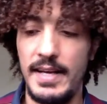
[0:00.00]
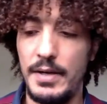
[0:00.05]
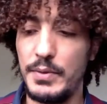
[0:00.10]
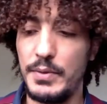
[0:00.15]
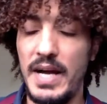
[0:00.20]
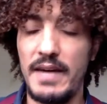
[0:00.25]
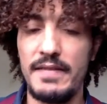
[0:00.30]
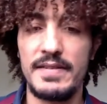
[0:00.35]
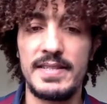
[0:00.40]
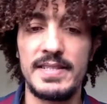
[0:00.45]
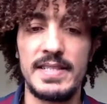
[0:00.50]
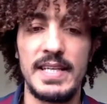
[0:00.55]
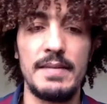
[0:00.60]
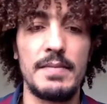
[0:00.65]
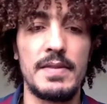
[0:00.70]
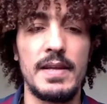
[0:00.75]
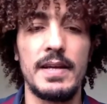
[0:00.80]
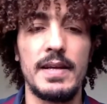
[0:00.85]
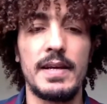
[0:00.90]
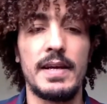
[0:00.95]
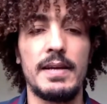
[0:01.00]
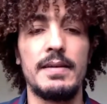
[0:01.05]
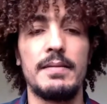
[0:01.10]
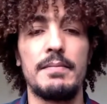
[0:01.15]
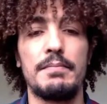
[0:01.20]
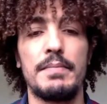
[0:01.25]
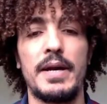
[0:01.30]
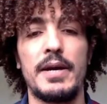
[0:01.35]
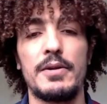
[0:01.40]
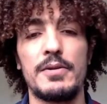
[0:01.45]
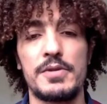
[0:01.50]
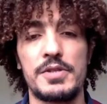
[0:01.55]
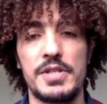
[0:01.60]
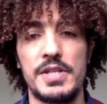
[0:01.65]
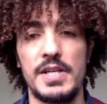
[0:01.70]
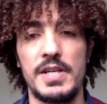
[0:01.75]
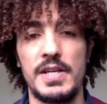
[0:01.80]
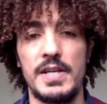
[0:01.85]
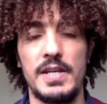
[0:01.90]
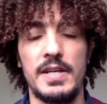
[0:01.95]
We have the same thing in
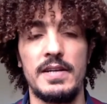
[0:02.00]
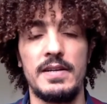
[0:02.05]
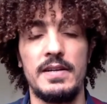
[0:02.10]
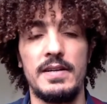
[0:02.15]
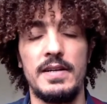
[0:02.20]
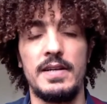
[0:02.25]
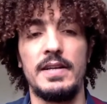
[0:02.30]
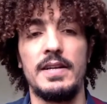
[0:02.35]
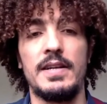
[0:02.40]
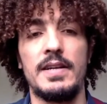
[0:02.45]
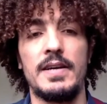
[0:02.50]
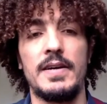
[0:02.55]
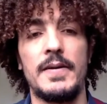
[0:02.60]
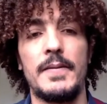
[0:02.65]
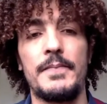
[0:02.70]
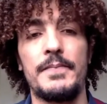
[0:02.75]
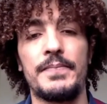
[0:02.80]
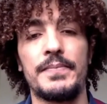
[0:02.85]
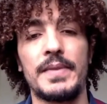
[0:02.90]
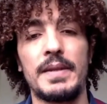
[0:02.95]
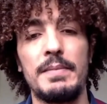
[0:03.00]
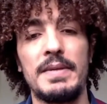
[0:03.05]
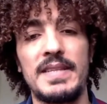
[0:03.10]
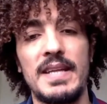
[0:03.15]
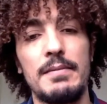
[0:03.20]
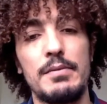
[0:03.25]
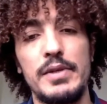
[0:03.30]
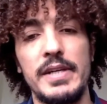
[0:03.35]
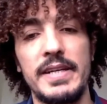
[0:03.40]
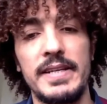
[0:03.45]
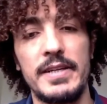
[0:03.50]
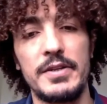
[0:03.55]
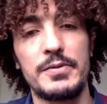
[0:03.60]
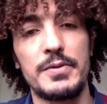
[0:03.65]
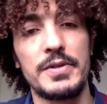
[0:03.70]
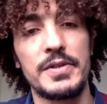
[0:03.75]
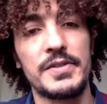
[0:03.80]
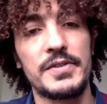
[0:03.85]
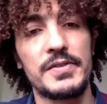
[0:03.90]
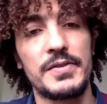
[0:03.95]
biology in, in um, metabolic
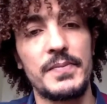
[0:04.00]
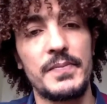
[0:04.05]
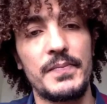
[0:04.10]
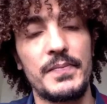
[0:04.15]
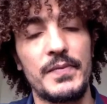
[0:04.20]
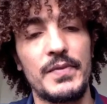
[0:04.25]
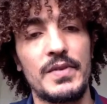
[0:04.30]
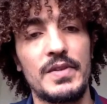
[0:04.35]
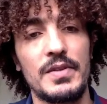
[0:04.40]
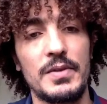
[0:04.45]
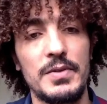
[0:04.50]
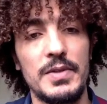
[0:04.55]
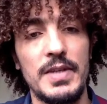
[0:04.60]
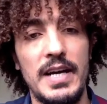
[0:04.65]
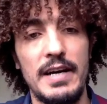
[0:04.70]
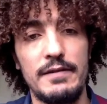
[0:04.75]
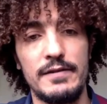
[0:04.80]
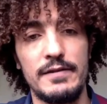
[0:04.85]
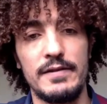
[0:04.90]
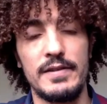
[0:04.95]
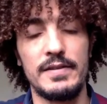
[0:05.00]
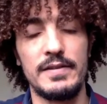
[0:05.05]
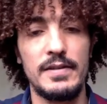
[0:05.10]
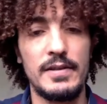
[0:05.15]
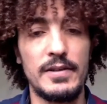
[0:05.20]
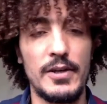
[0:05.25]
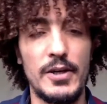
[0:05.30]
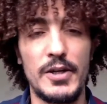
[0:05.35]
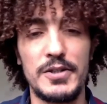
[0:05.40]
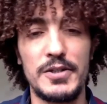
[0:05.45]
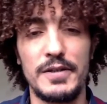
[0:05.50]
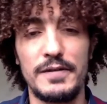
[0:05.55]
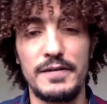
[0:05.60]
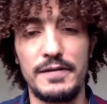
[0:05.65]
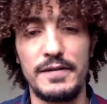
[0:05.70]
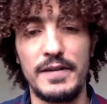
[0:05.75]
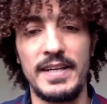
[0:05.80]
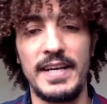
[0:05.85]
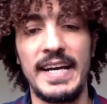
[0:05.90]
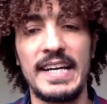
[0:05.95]
networks. So you have a lot
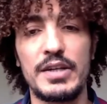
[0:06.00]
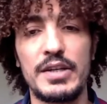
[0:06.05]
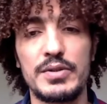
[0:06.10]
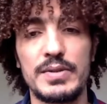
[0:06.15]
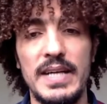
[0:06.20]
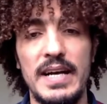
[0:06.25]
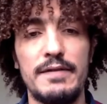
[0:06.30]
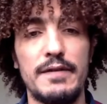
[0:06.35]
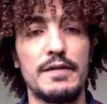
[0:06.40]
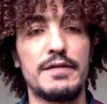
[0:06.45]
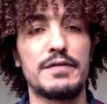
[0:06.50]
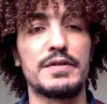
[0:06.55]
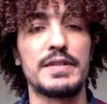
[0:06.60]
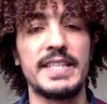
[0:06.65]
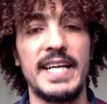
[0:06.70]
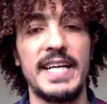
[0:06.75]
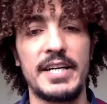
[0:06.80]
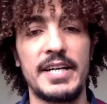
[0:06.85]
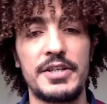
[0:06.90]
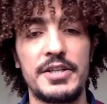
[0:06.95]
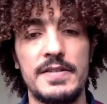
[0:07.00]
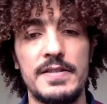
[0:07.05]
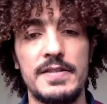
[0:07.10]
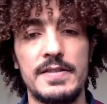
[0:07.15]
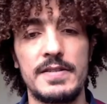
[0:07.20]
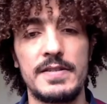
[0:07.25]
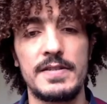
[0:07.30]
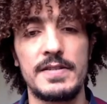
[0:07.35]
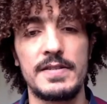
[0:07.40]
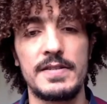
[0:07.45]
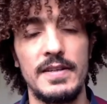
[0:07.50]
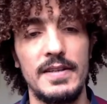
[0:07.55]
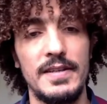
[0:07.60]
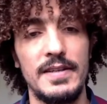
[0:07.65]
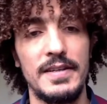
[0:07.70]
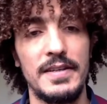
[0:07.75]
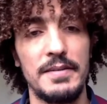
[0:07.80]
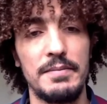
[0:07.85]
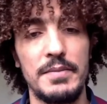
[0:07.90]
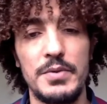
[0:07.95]
of, a graph of reactions
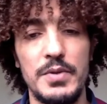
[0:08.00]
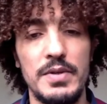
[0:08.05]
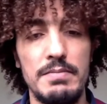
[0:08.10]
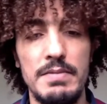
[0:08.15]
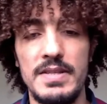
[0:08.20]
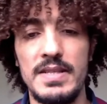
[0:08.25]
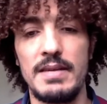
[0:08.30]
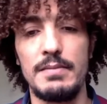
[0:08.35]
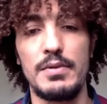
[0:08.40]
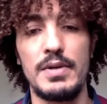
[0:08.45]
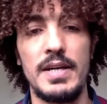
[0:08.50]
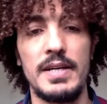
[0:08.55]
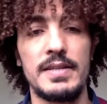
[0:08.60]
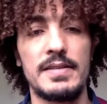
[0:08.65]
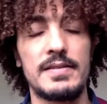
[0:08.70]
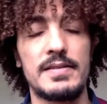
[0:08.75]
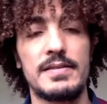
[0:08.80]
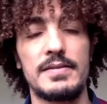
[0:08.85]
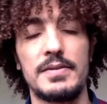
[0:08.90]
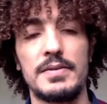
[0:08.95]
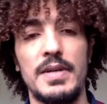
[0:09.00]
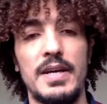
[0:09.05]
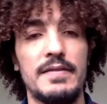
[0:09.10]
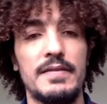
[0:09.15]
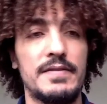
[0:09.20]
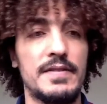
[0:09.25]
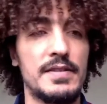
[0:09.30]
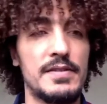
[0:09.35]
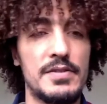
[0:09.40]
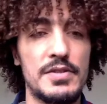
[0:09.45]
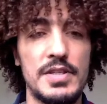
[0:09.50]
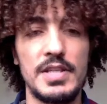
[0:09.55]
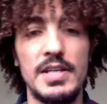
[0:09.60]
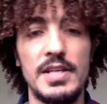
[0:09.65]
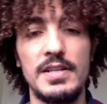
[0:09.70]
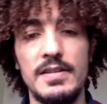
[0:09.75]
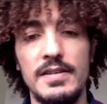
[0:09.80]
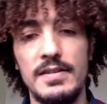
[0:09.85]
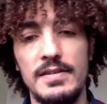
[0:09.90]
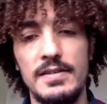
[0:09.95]
between metabolites. You have this
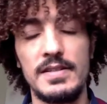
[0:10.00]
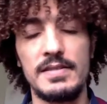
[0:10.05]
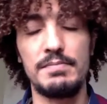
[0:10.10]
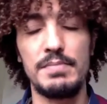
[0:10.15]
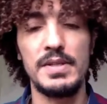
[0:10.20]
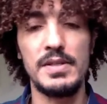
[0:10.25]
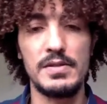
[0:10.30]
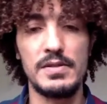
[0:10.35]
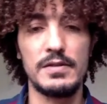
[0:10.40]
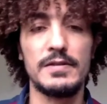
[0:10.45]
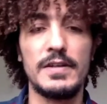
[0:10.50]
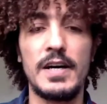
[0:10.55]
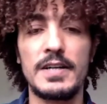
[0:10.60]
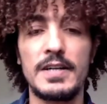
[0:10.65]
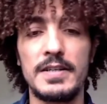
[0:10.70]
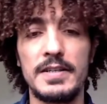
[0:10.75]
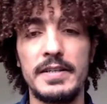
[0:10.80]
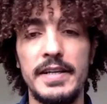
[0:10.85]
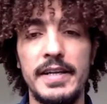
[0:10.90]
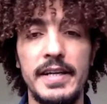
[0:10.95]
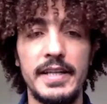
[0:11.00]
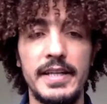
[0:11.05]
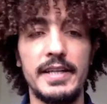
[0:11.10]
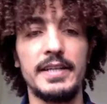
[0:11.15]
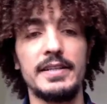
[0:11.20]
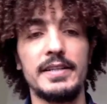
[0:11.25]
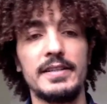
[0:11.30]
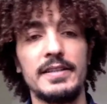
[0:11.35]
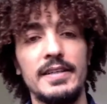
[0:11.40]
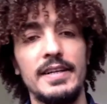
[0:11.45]
gene and this piece of RNA